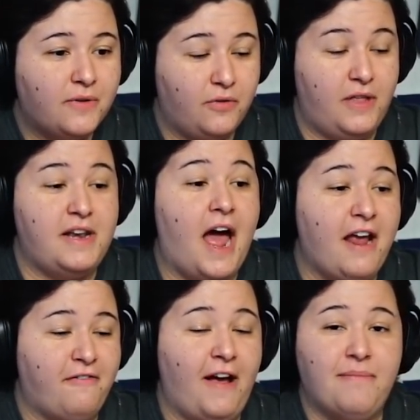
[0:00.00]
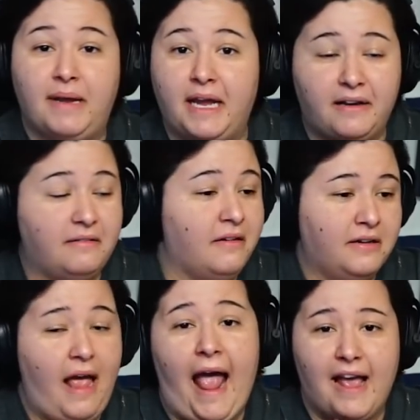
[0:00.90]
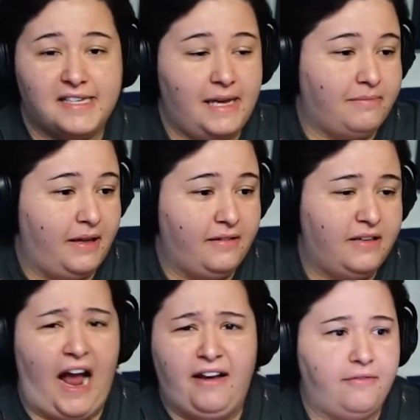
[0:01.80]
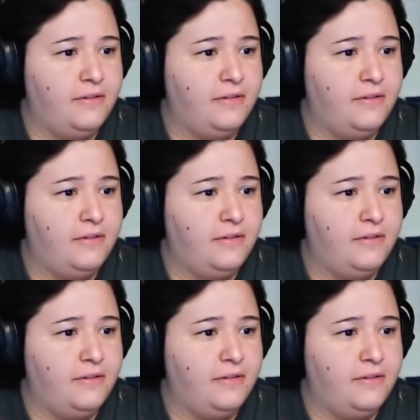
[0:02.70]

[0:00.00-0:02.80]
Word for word: The knife, I mean. Eh, same thing, kind of.